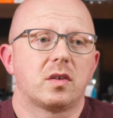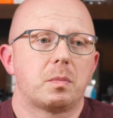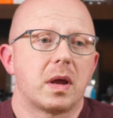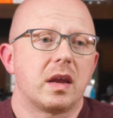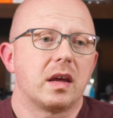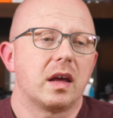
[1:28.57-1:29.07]

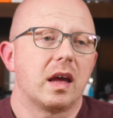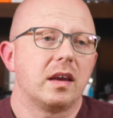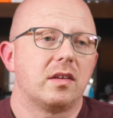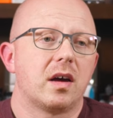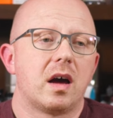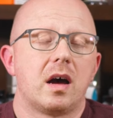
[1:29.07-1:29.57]
spending
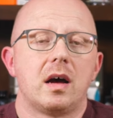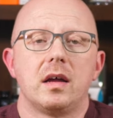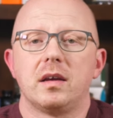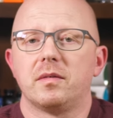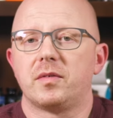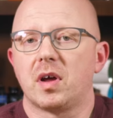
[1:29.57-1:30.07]
a
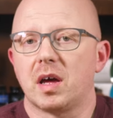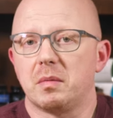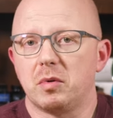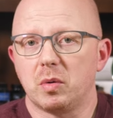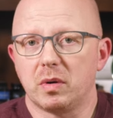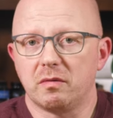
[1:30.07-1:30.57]
ton of
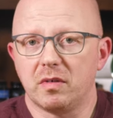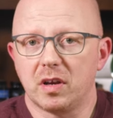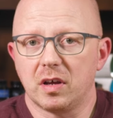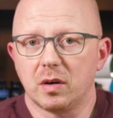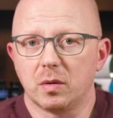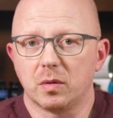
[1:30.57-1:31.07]
time doing
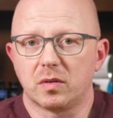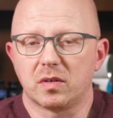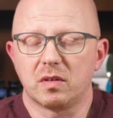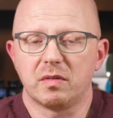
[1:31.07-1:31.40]
videos.